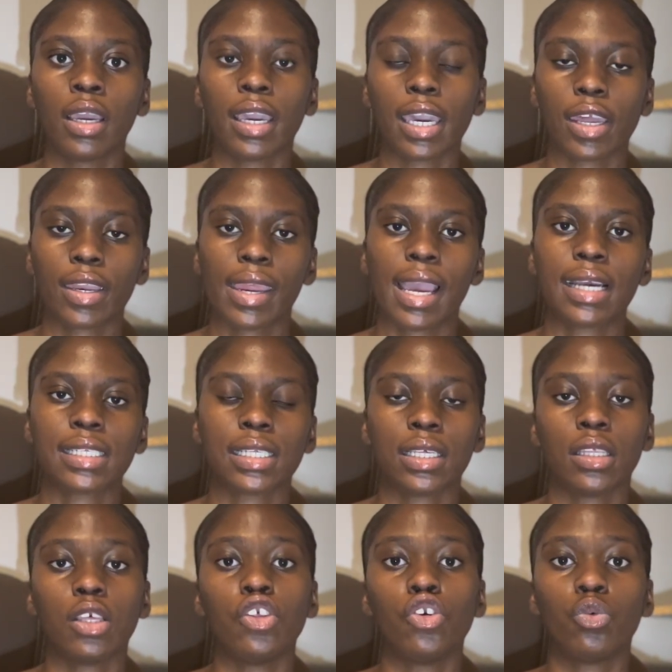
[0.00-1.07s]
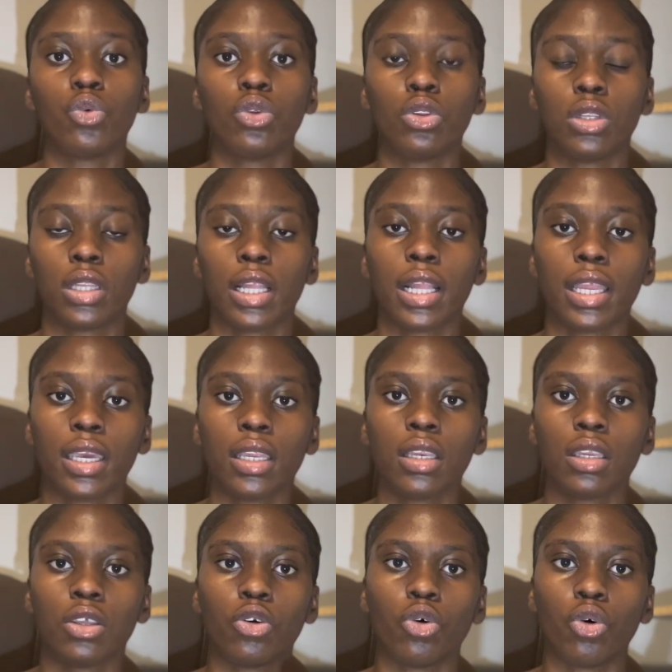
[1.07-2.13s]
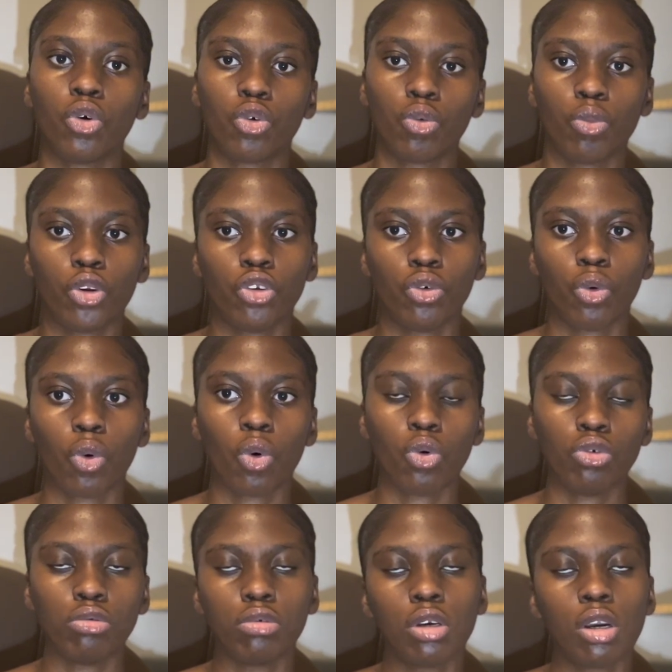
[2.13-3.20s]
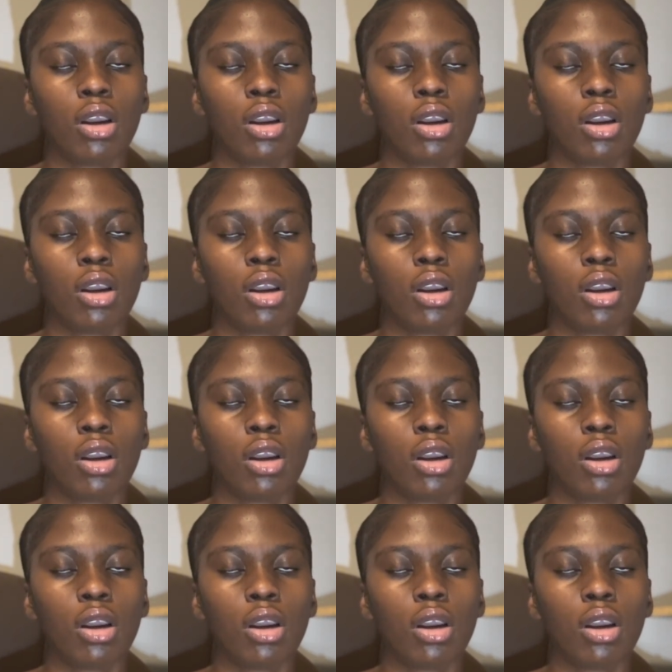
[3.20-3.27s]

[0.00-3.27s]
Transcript: areas and then you will clean your room on your own,